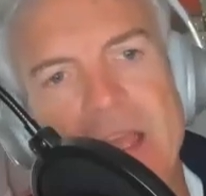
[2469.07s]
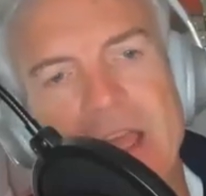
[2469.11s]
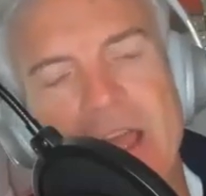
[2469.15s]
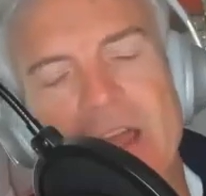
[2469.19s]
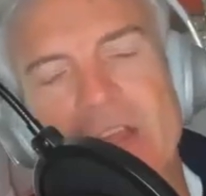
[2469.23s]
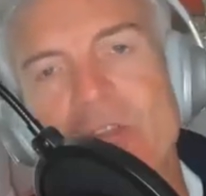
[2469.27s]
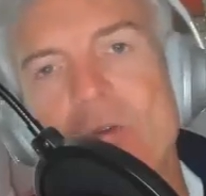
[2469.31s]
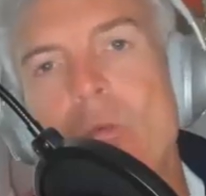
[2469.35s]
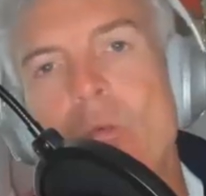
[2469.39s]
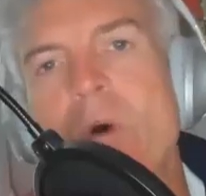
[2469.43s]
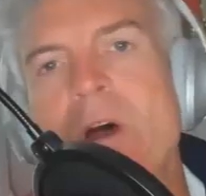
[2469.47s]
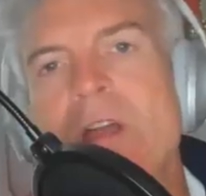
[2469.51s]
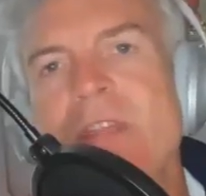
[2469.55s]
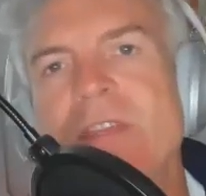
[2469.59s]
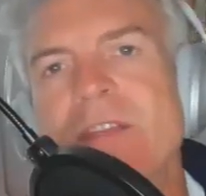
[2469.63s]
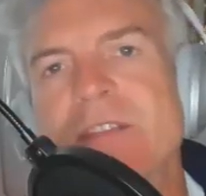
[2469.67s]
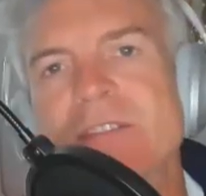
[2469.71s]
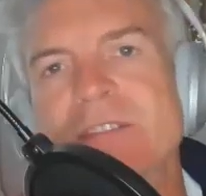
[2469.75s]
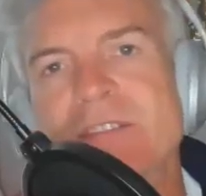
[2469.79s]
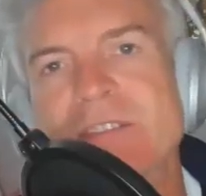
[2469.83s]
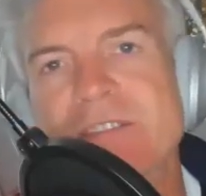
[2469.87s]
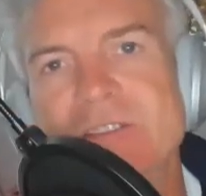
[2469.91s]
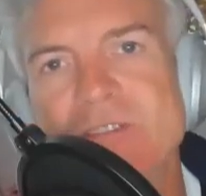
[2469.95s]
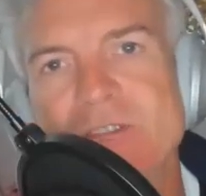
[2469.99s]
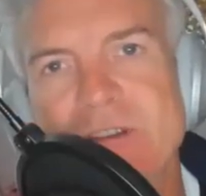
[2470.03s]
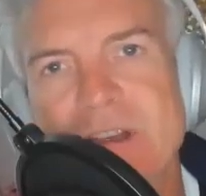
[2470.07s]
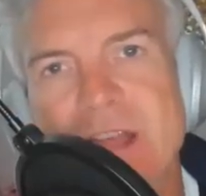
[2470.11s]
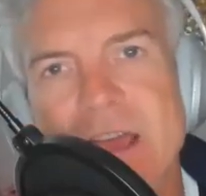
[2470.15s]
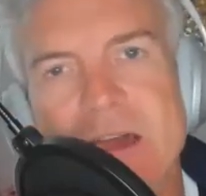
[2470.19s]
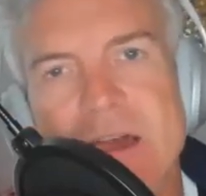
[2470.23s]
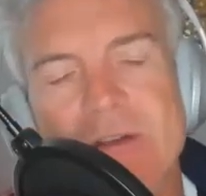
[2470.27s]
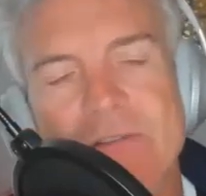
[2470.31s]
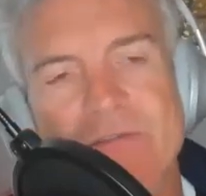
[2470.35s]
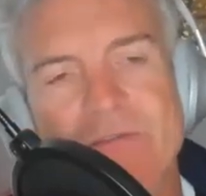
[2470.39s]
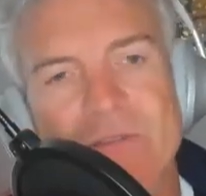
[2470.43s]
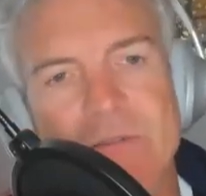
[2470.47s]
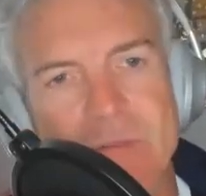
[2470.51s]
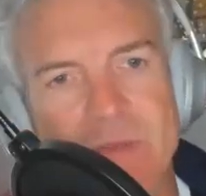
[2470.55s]
and the one that stood
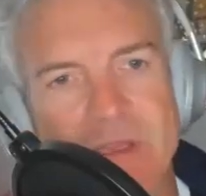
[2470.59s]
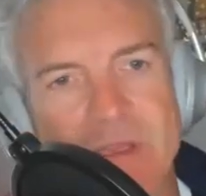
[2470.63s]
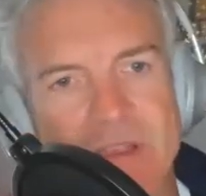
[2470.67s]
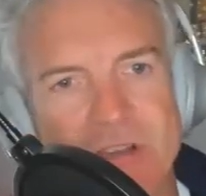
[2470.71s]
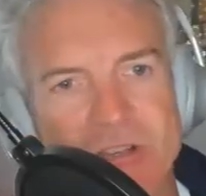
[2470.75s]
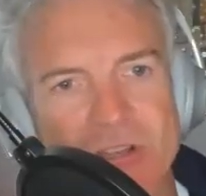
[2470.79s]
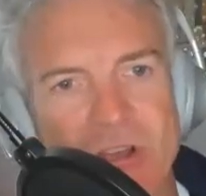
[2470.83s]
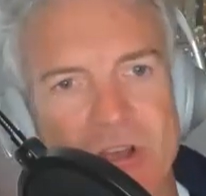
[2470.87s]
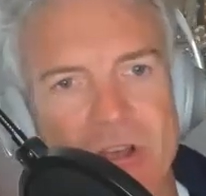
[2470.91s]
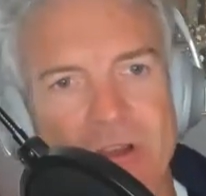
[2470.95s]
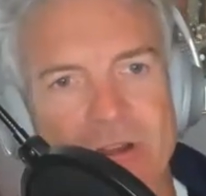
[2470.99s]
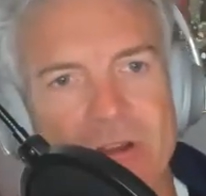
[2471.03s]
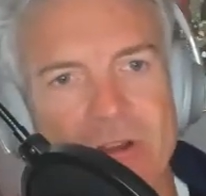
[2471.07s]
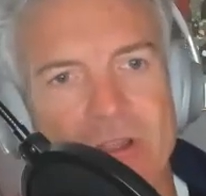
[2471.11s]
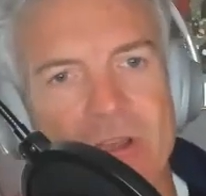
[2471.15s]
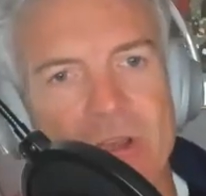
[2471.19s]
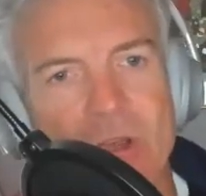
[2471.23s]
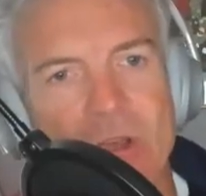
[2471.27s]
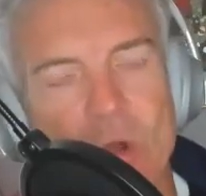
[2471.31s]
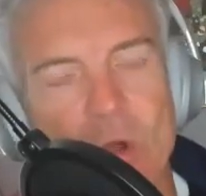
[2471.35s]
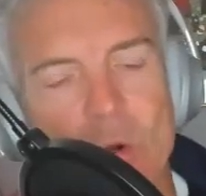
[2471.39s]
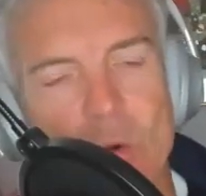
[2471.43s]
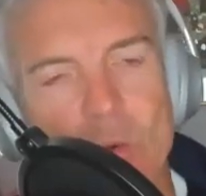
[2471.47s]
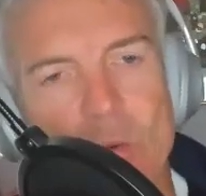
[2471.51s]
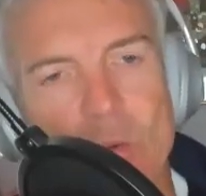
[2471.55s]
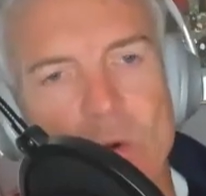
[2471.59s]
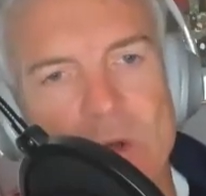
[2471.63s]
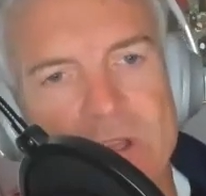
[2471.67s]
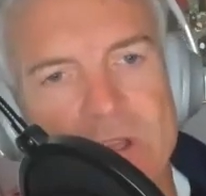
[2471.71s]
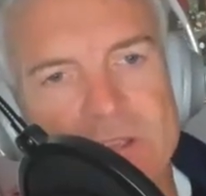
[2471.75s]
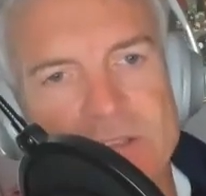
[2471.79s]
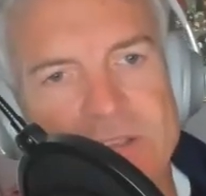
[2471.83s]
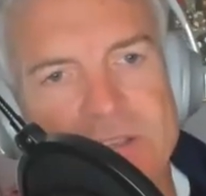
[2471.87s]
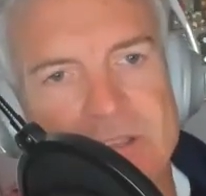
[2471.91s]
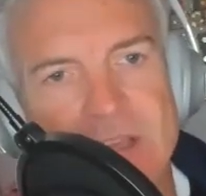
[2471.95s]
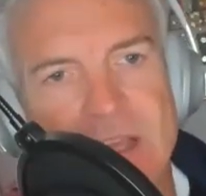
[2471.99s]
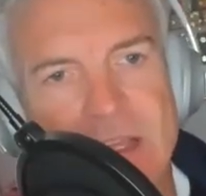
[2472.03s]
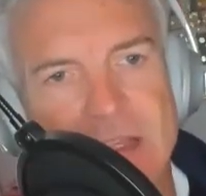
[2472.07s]
out for me, Jon,
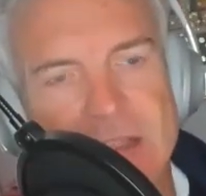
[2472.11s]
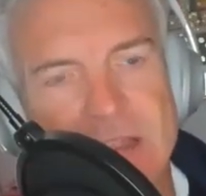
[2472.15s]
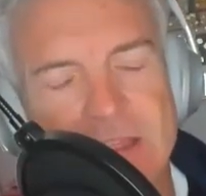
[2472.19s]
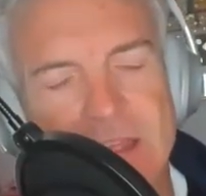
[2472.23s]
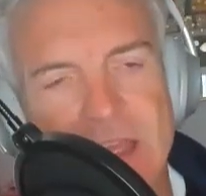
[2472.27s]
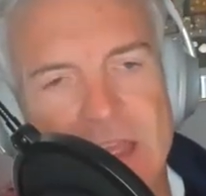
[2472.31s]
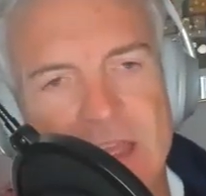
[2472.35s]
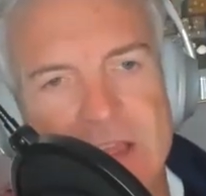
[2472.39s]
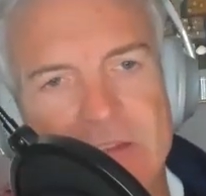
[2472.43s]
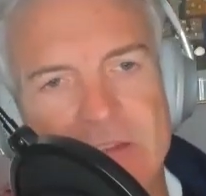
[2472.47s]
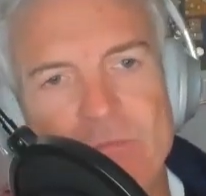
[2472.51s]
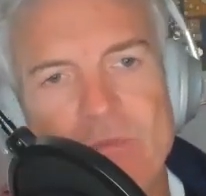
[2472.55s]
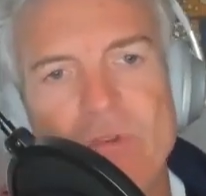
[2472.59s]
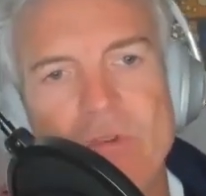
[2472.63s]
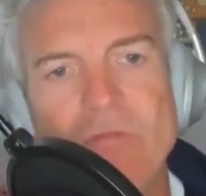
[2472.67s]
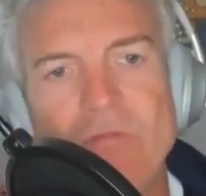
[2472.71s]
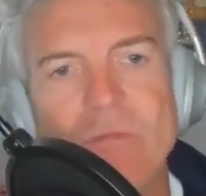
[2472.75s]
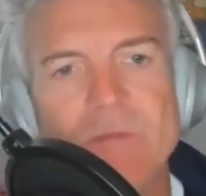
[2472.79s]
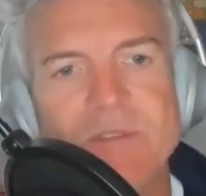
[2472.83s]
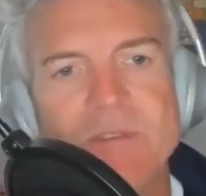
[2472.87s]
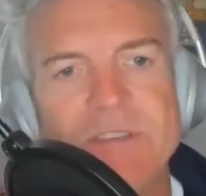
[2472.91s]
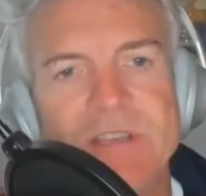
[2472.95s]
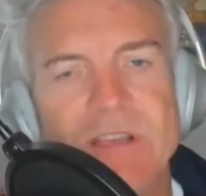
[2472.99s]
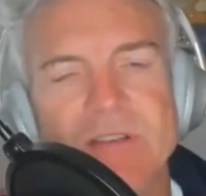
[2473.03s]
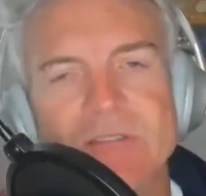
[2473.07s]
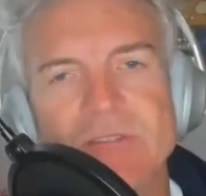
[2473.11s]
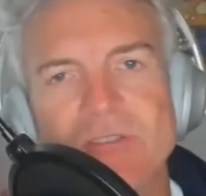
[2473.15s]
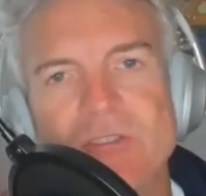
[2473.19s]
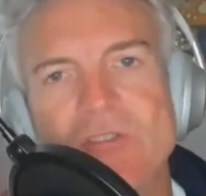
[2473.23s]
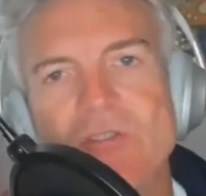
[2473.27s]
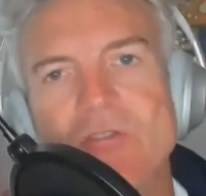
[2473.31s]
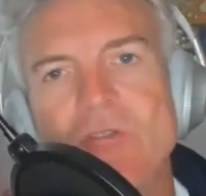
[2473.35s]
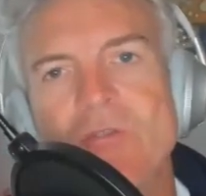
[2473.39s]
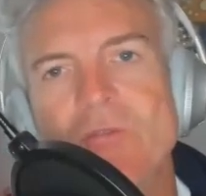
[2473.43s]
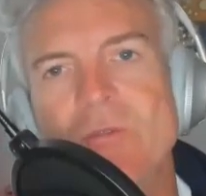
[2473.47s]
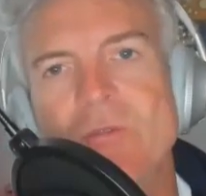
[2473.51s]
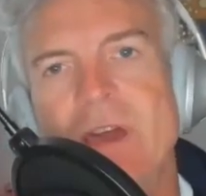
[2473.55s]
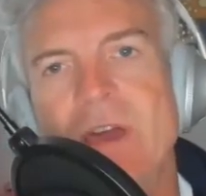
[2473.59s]
was that they have proved themselves
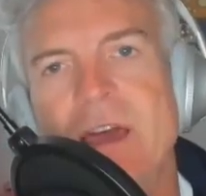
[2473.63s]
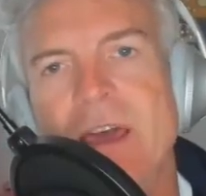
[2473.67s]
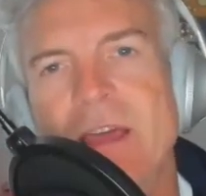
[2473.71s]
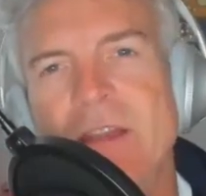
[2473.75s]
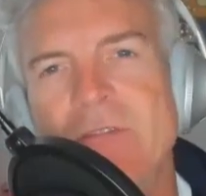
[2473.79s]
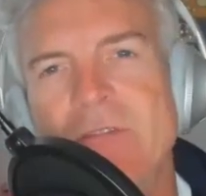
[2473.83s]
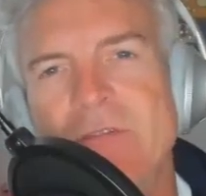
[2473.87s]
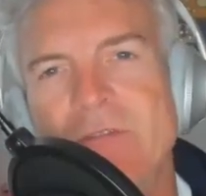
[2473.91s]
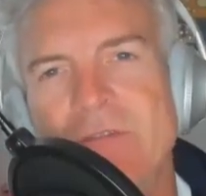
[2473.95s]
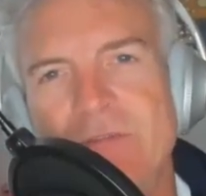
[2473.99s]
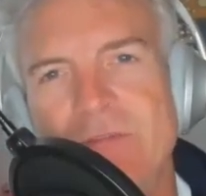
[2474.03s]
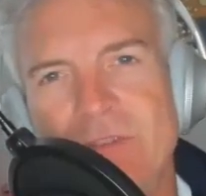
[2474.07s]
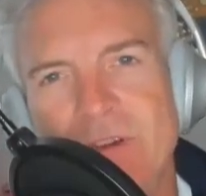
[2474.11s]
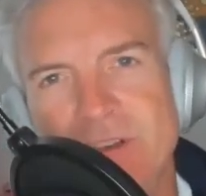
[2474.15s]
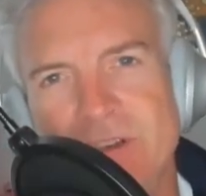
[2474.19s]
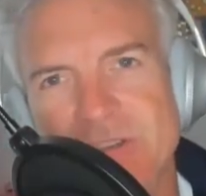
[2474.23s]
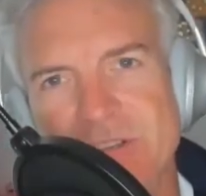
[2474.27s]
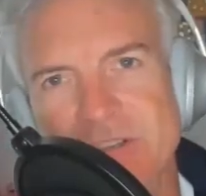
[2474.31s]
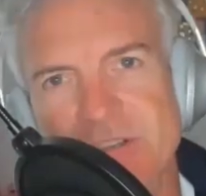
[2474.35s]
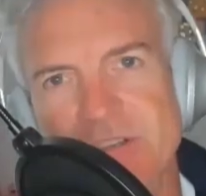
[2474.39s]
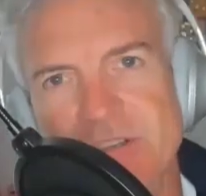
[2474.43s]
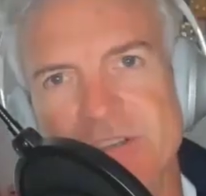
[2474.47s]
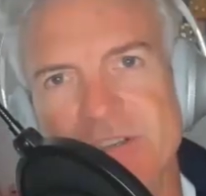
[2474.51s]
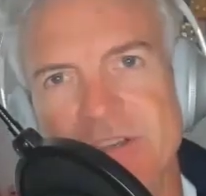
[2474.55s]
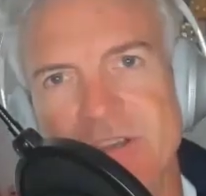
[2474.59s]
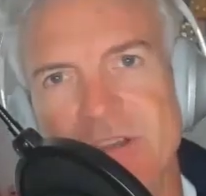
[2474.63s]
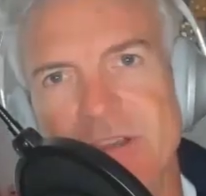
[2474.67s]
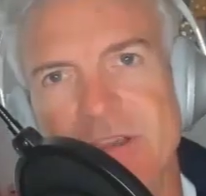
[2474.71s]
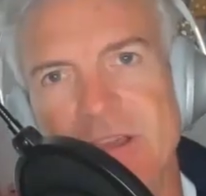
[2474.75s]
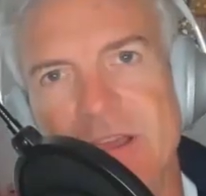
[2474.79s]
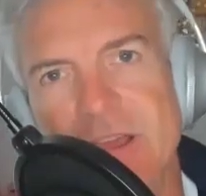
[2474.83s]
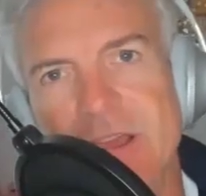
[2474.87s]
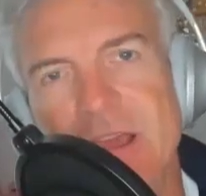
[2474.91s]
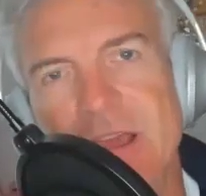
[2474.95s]
through adversity.